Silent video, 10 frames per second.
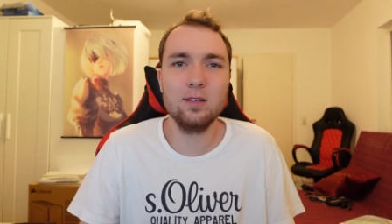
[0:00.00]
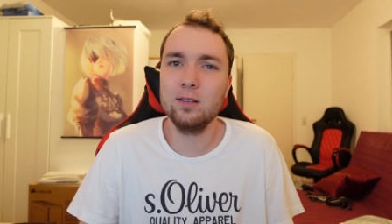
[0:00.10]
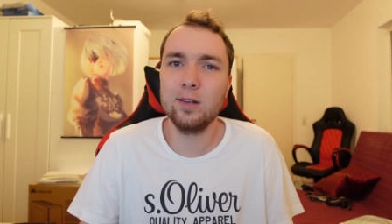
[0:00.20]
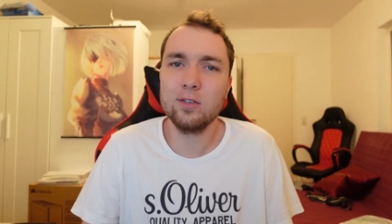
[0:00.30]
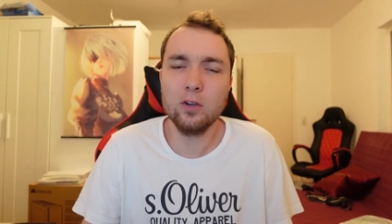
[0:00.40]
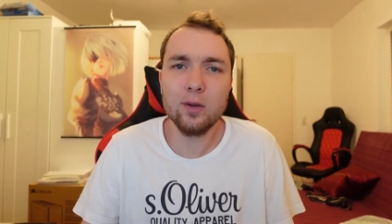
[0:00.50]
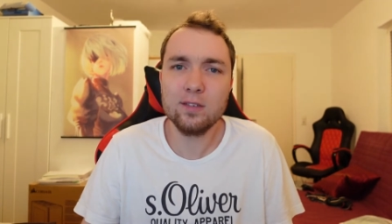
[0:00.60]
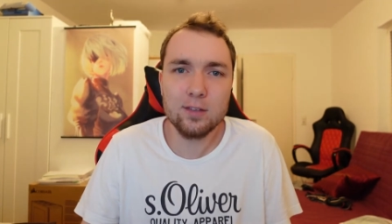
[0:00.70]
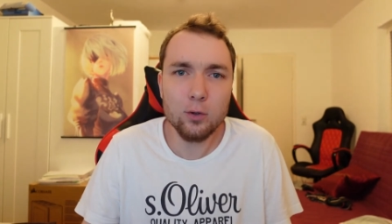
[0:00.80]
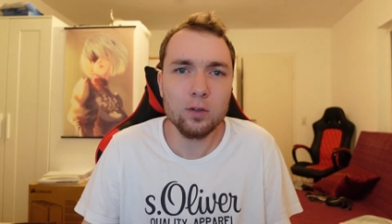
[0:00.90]
There's no
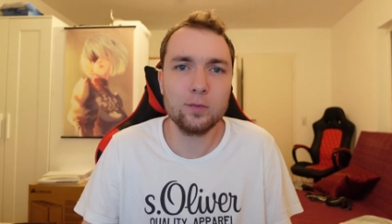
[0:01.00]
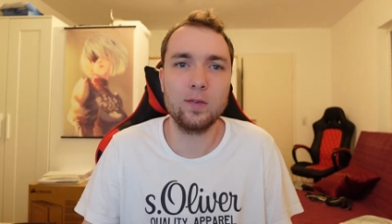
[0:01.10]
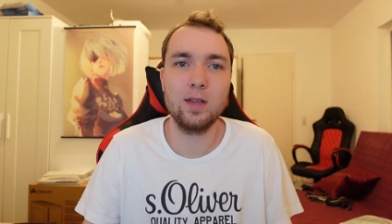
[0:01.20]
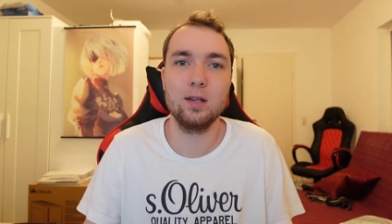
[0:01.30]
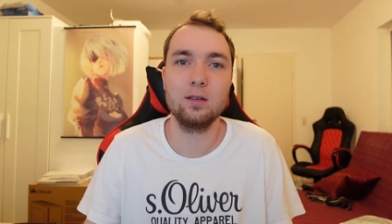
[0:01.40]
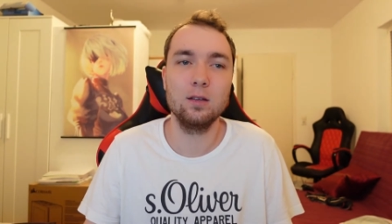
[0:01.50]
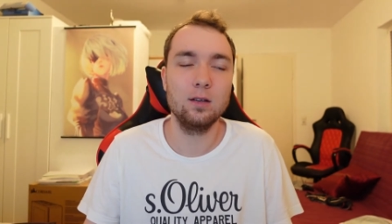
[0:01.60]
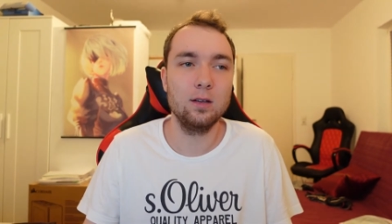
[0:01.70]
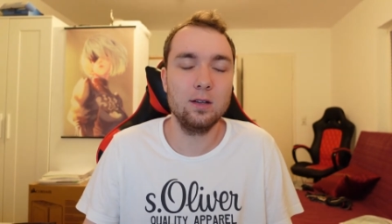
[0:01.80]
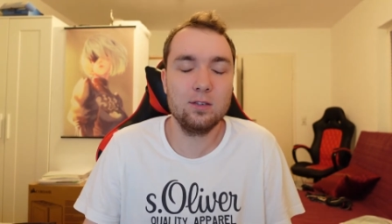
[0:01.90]
excuse for that.
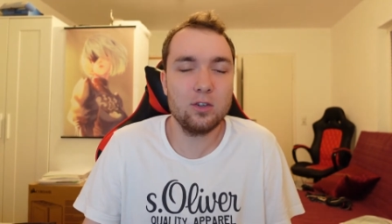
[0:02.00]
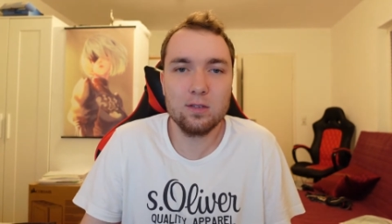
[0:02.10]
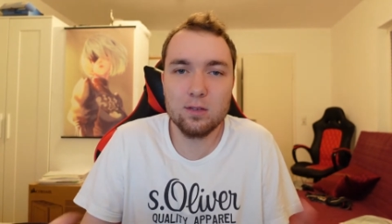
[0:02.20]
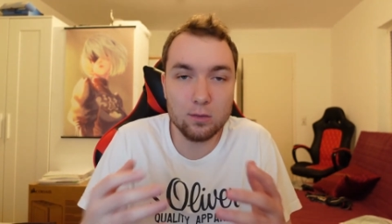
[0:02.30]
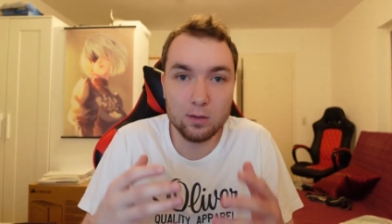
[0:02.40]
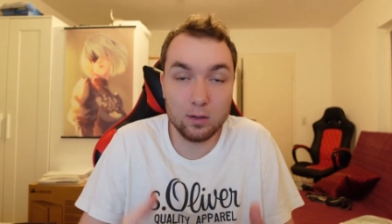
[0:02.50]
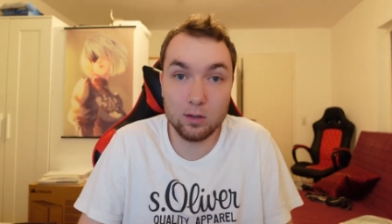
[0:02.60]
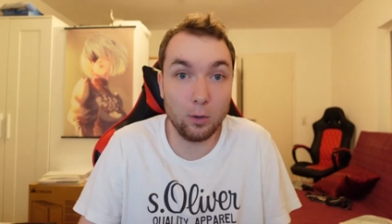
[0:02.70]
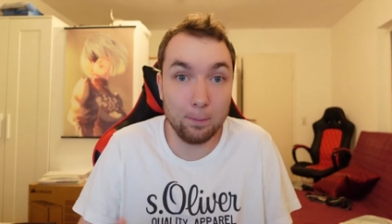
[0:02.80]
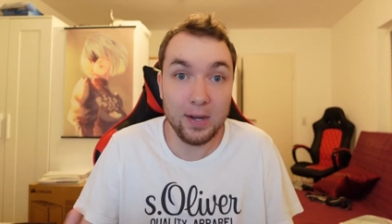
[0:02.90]
It's just
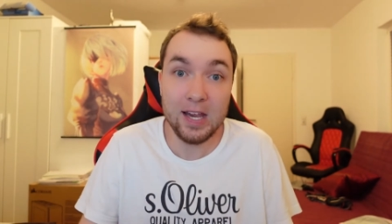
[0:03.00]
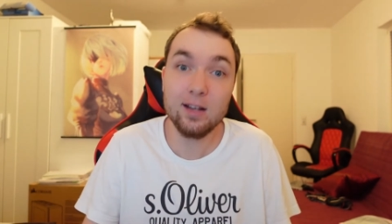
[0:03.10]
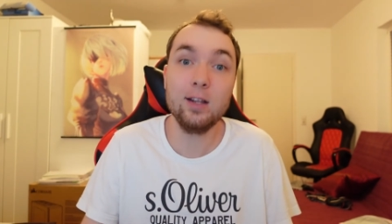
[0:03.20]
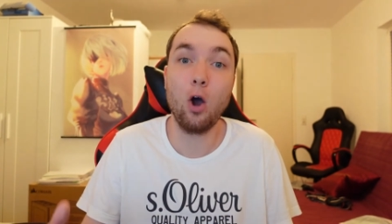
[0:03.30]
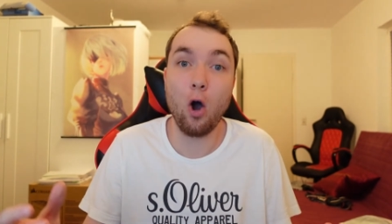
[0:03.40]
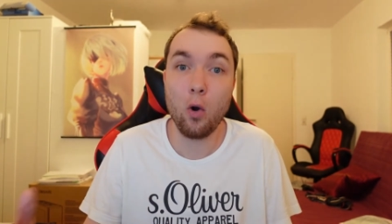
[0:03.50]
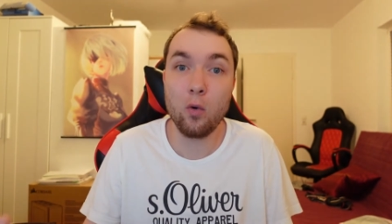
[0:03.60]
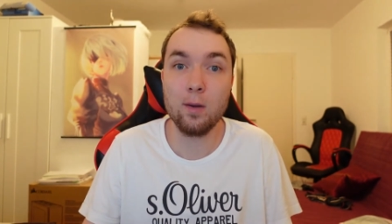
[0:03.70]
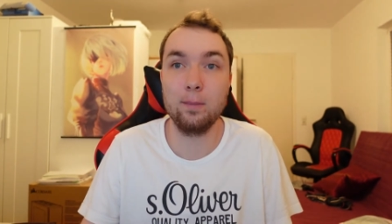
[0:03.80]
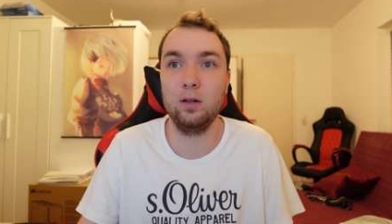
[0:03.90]
completely
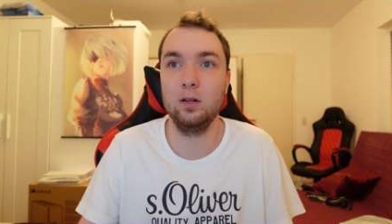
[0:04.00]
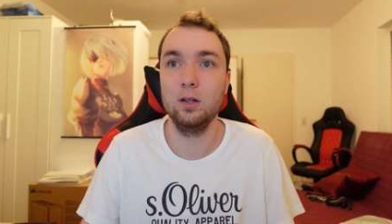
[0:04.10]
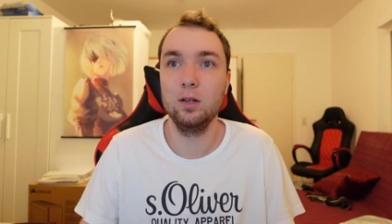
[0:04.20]
horrible.